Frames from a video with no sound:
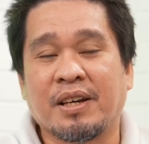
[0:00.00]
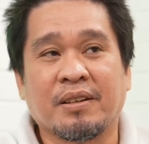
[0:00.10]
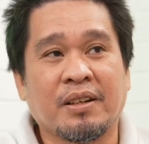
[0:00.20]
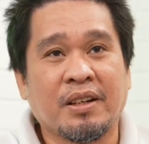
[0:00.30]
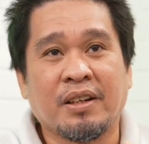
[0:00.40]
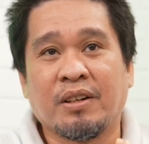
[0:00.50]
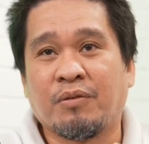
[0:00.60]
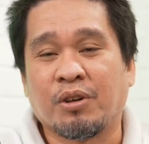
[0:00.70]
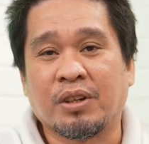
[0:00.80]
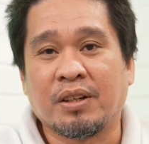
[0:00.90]
like
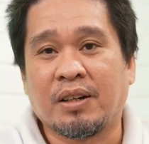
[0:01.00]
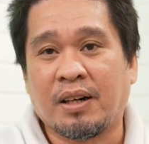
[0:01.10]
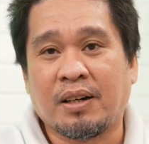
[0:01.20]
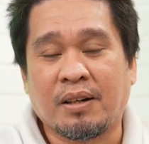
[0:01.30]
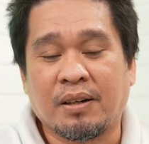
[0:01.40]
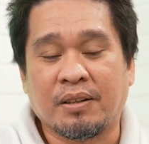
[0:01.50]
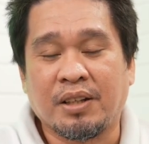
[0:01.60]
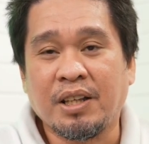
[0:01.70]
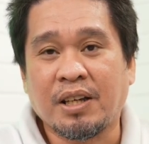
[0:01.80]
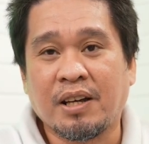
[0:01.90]
for
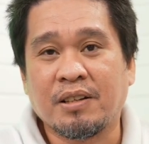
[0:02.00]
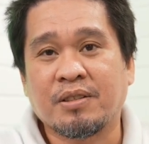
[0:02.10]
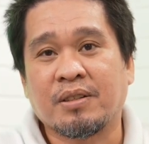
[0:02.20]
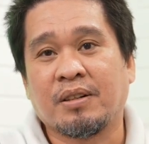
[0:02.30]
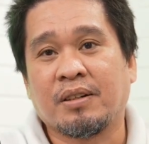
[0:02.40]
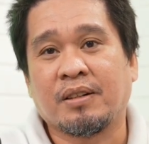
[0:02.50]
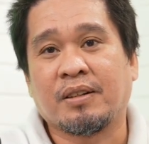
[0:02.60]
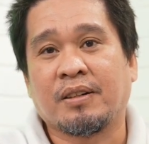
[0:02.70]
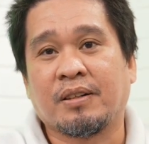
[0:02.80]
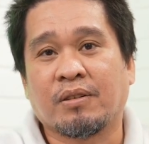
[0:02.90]
details,
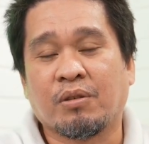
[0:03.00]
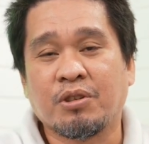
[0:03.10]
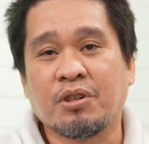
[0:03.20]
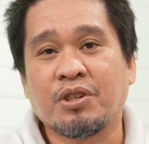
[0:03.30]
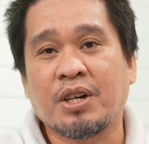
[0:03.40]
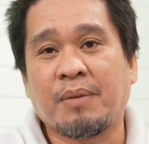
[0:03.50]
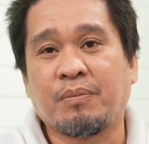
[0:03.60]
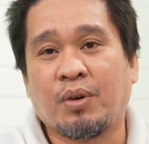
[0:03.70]
closer shot,